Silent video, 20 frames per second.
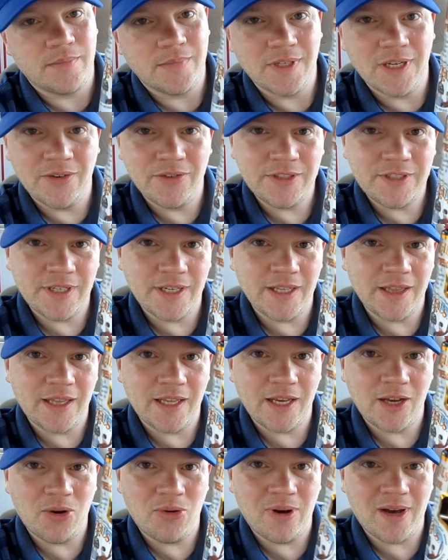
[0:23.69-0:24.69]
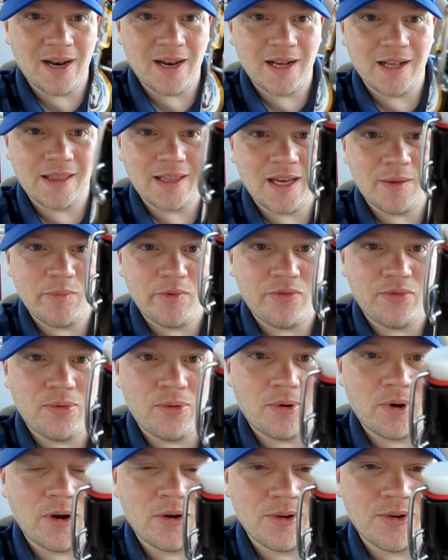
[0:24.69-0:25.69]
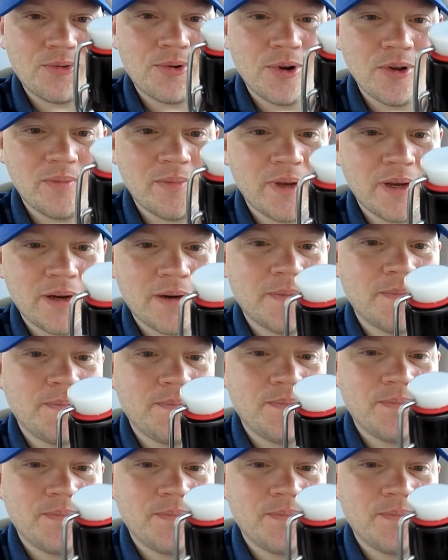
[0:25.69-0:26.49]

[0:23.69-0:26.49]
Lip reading: You ever seen anything quite like that before on a root beer?